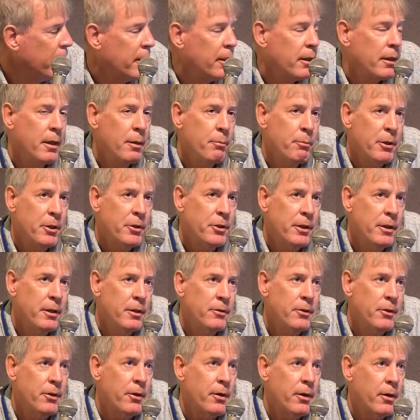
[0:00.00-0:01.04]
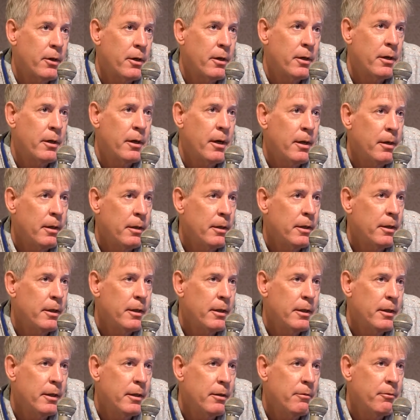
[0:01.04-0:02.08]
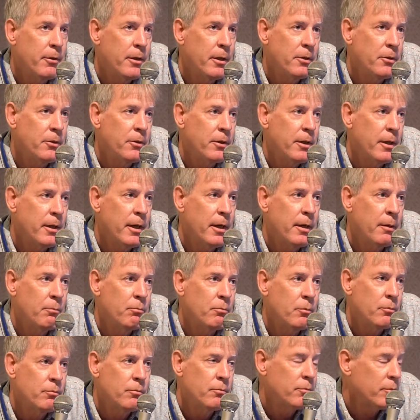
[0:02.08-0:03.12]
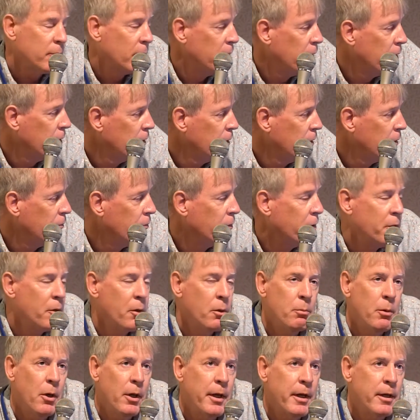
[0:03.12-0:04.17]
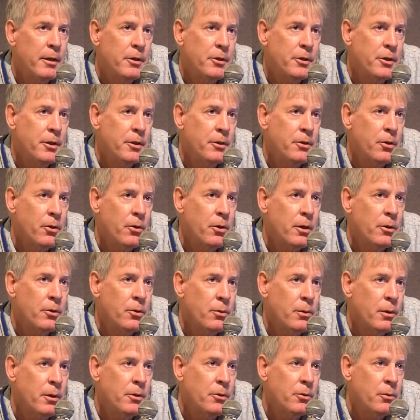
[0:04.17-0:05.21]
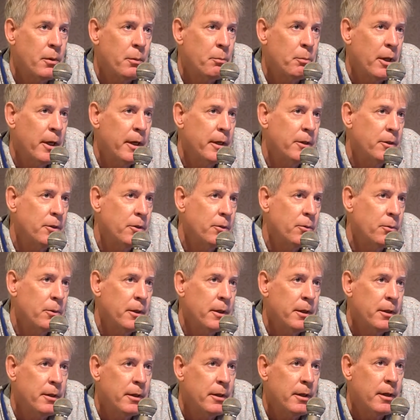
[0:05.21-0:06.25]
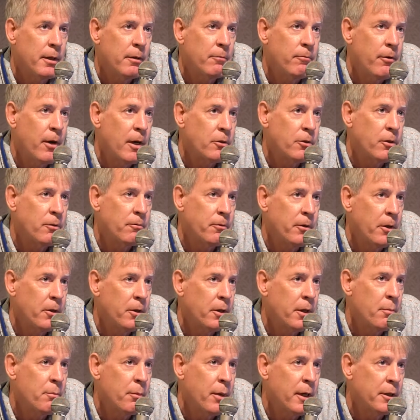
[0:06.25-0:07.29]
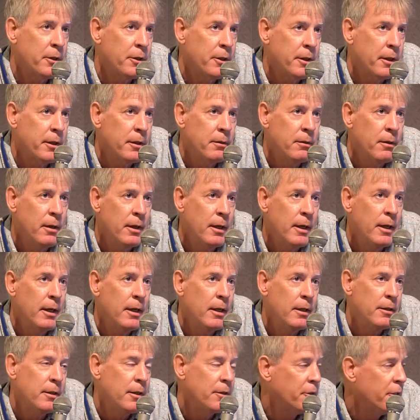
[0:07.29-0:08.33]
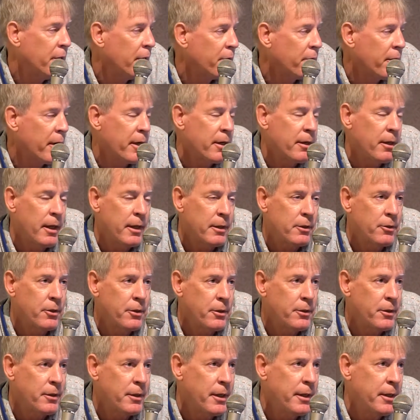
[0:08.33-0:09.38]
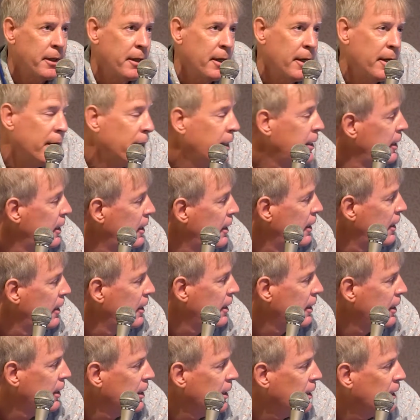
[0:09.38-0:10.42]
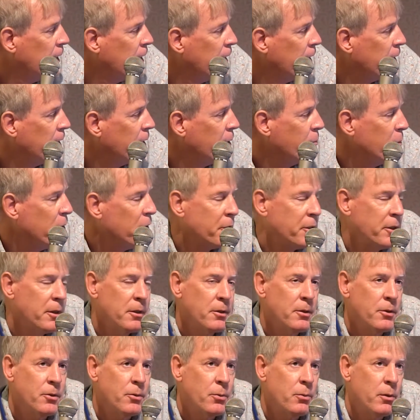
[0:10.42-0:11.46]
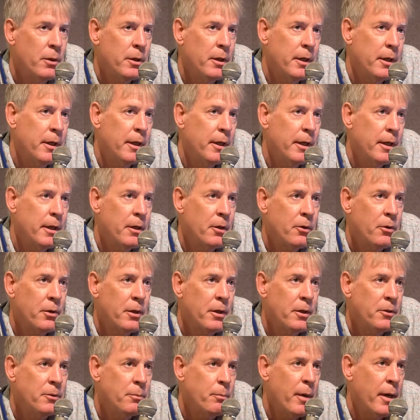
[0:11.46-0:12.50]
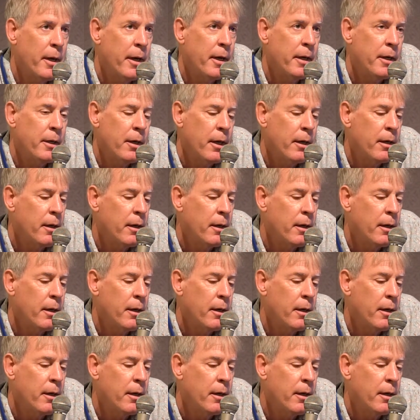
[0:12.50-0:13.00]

emissions are, if this renewable energy source was replaced with fossil fuel combustion to generate electricity, emissions would increase by